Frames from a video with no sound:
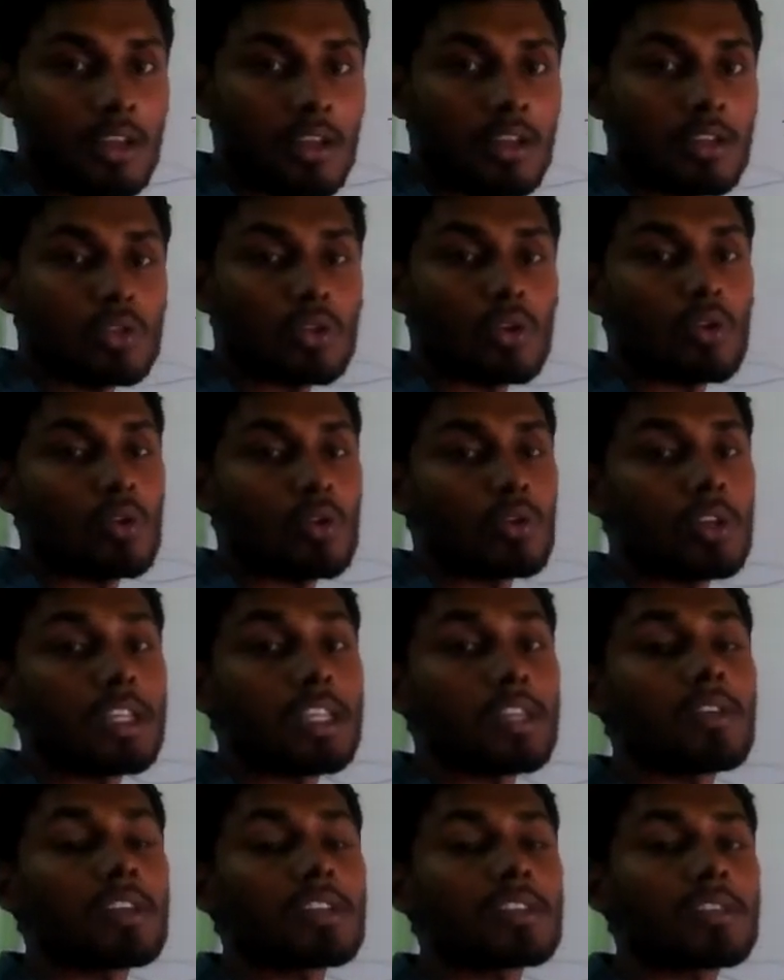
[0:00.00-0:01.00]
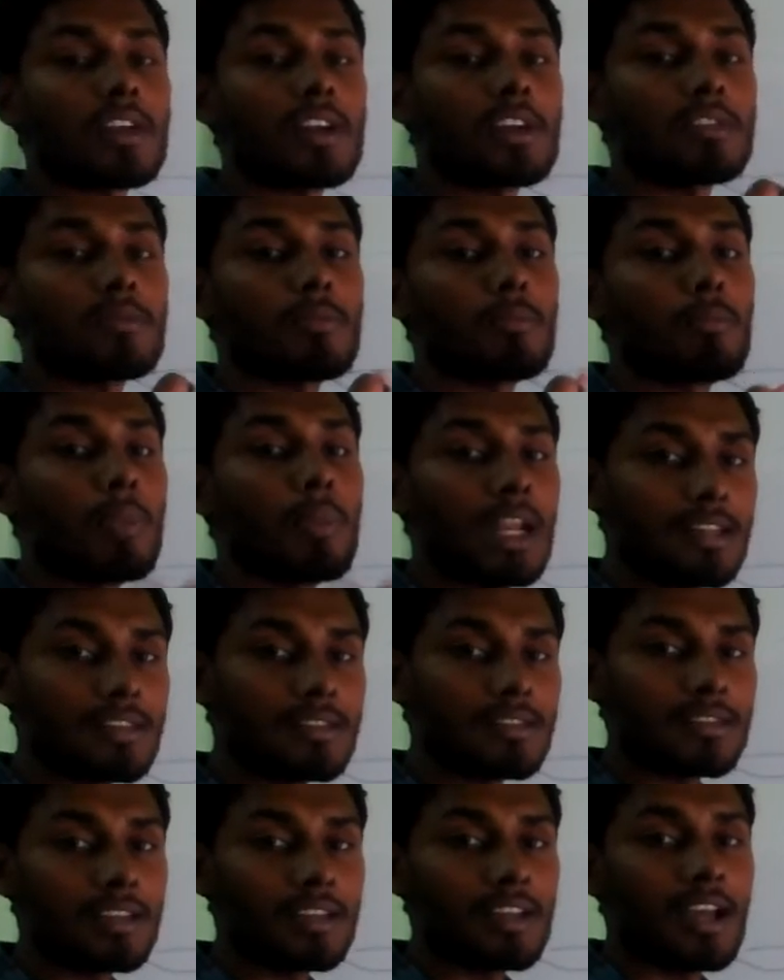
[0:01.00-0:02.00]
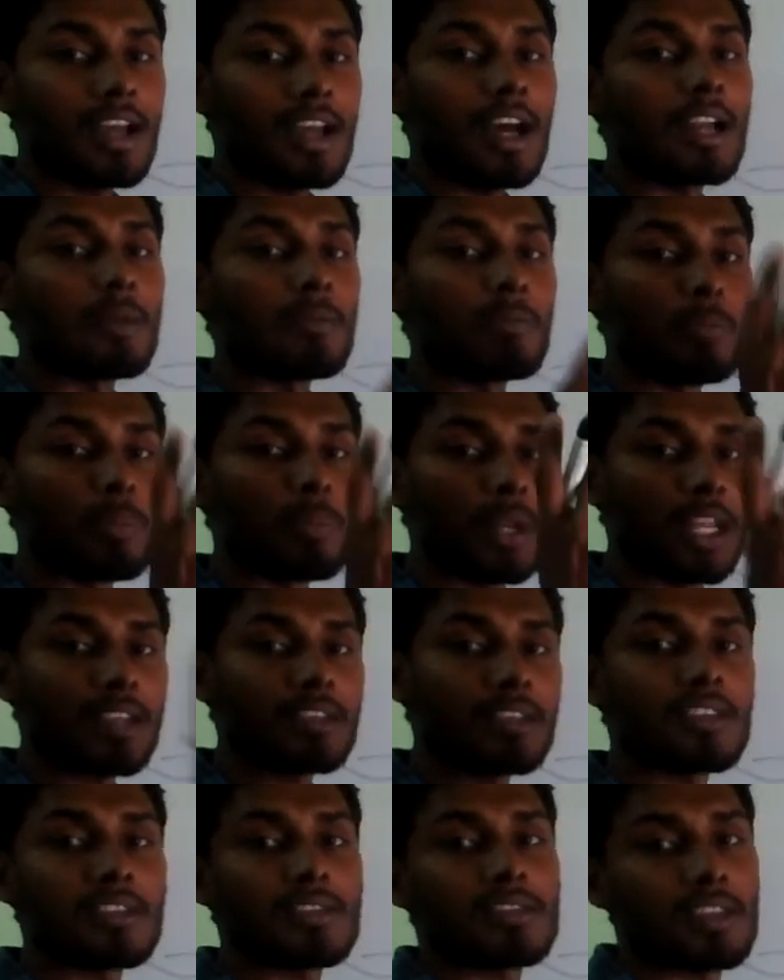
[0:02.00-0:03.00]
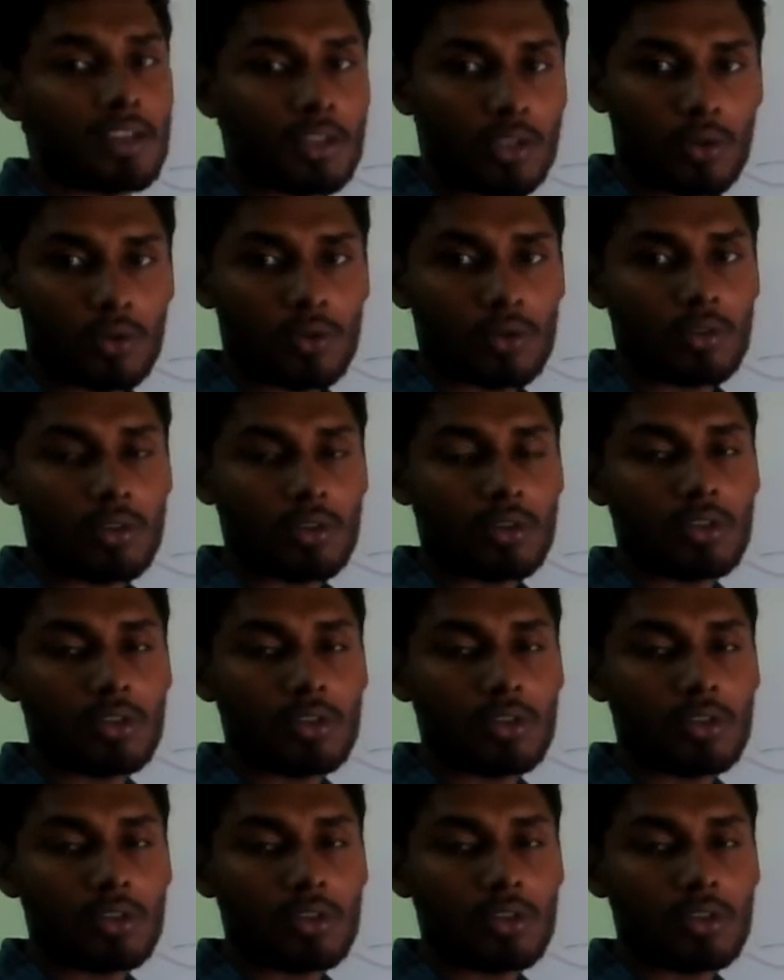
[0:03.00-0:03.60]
So it will start melts and breaks the circuit.